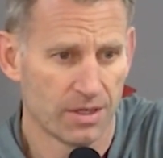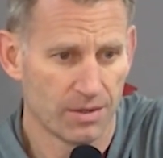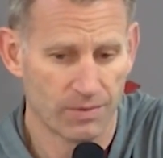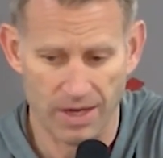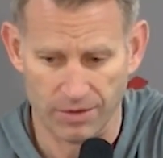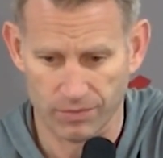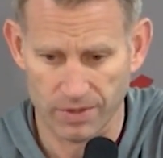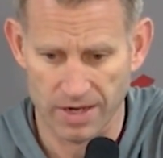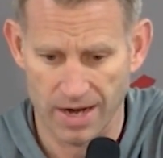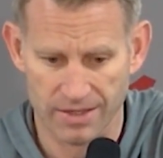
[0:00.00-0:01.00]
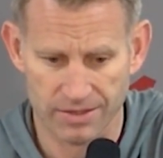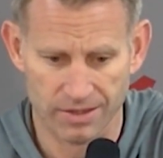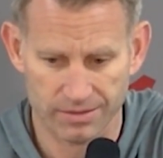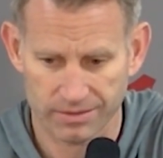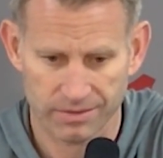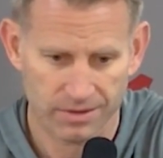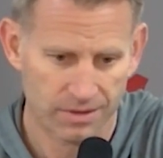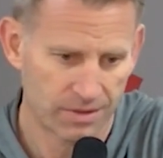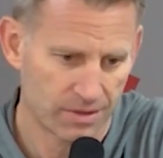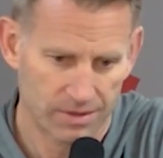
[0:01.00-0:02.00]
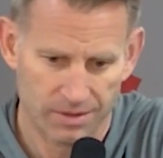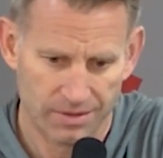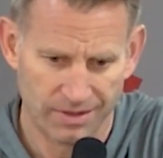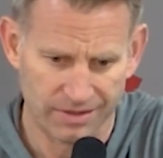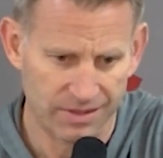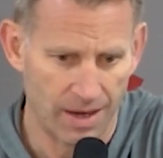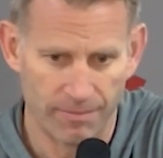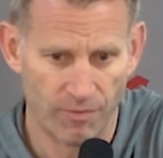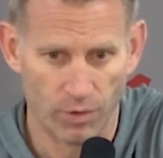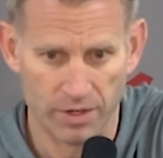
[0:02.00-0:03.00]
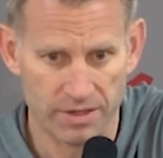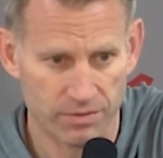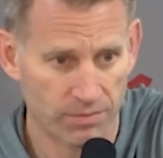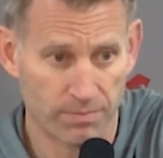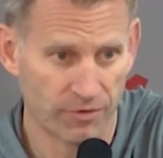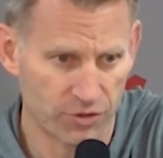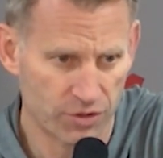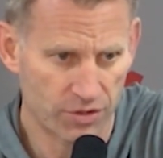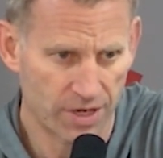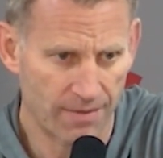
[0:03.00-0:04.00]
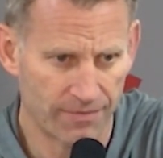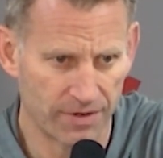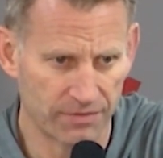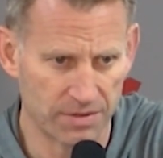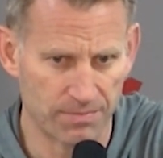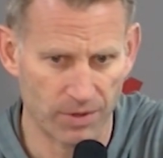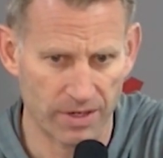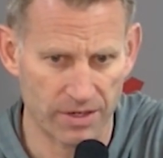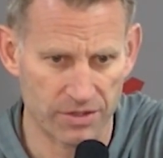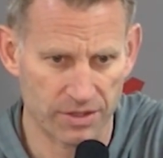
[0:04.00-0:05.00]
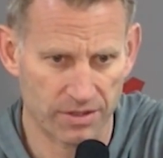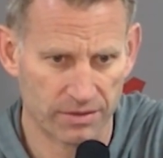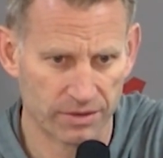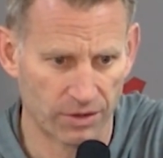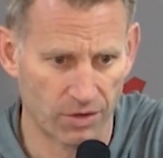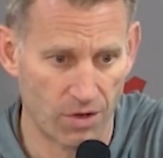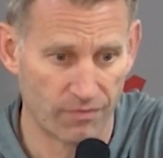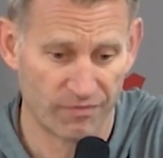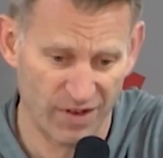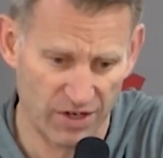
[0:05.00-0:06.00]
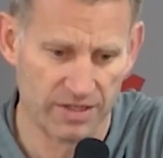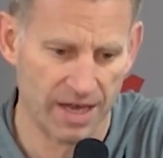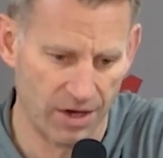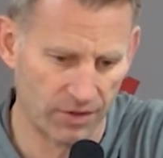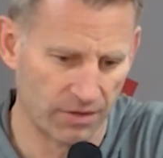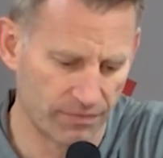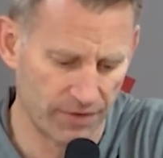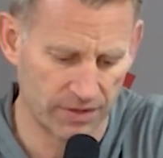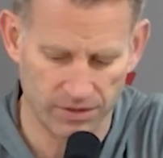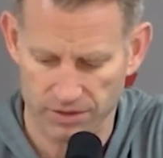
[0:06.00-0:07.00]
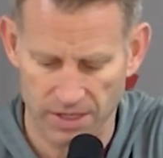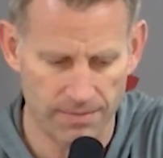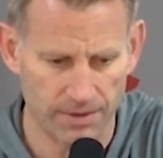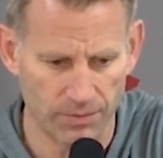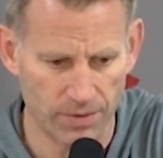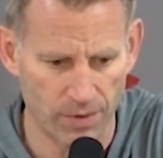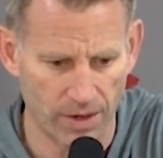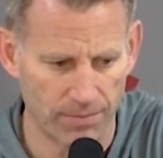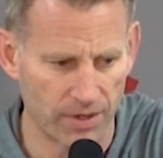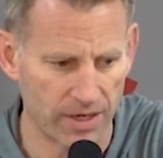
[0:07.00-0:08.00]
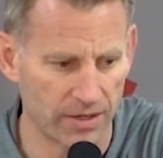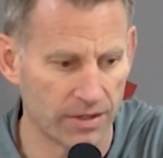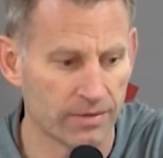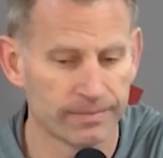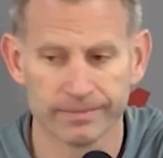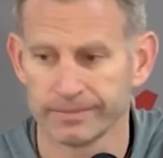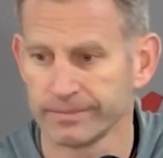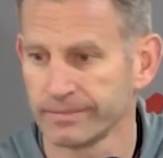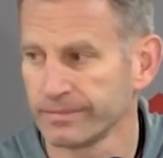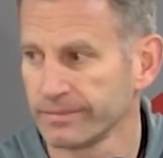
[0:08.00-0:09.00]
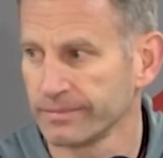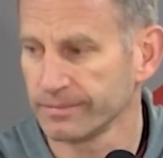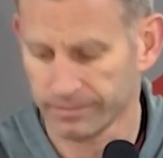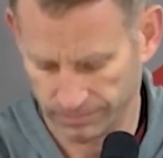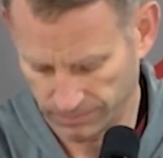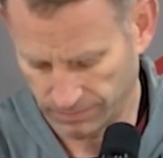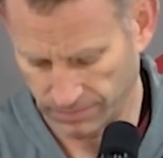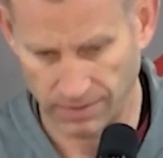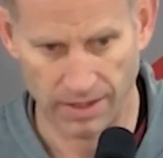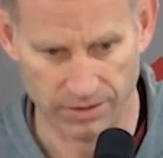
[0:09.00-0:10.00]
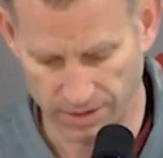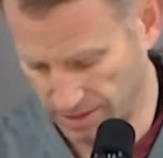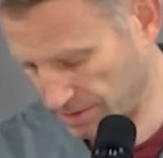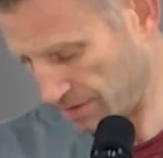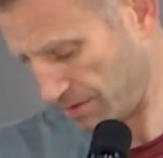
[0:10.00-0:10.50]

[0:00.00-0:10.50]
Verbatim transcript: we got three guys that are I think top 40, for sure top 50 players that are that are all very talented and fit the scheme that we want to play under. Thanks, guys.